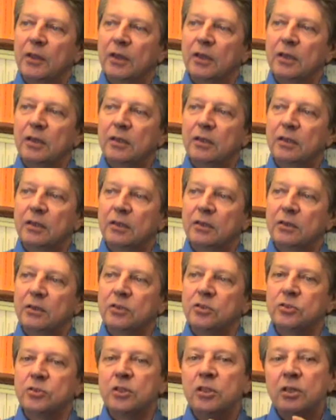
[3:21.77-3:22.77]
really
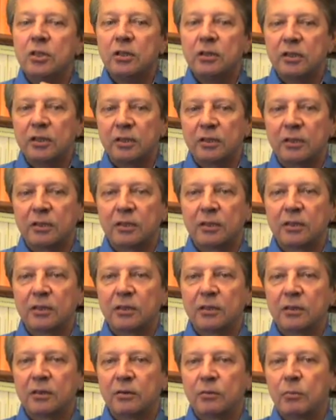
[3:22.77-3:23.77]
engineering
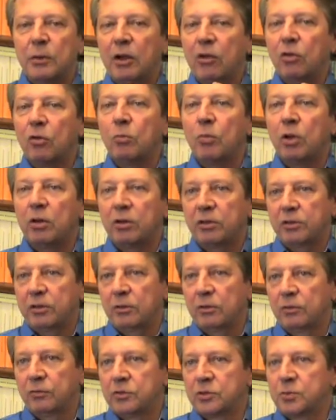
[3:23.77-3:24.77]

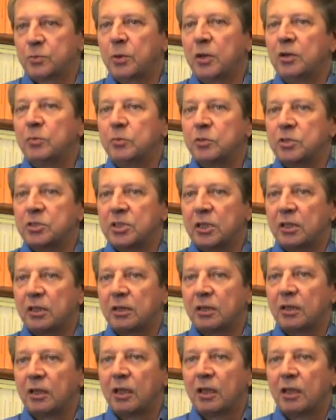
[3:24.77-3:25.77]
macromolecule of this polymer
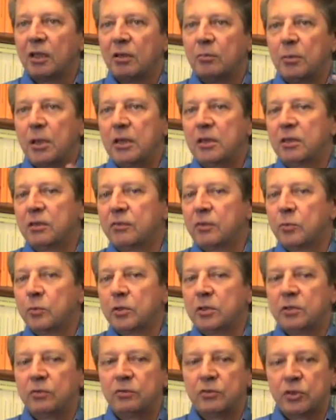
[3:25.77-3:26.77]
chain, making them
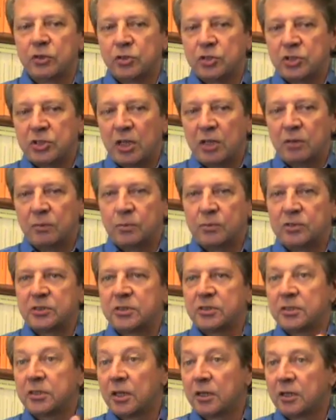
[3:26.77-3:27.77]
with different shapes,
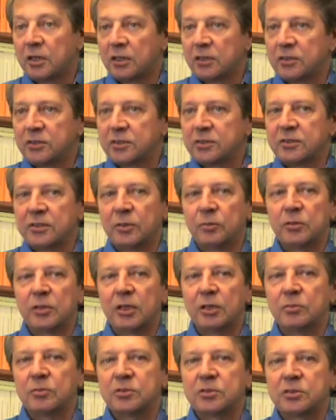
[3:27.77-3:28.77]
stars,
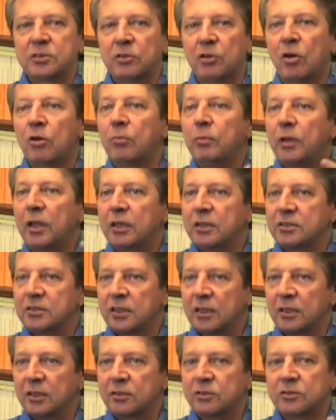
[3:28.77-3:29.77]
sometimes comb-like
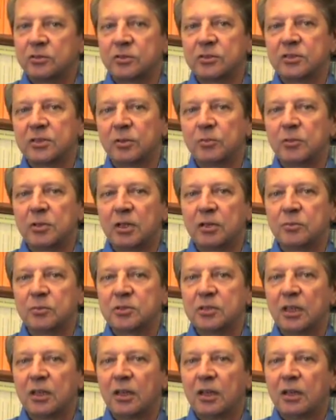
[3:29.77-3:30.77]
structures,
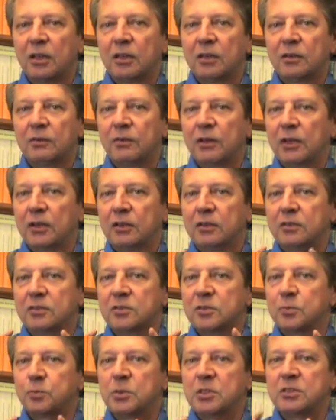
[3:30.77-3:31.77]
sometimes very
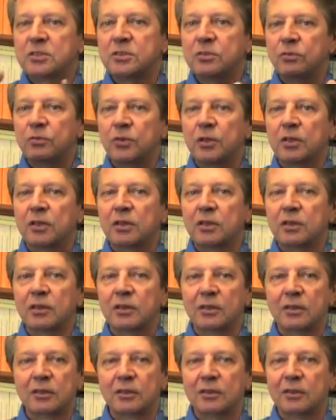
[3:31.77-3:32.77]
specific
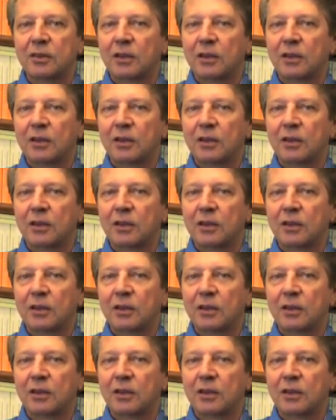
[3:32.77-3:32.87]
uh,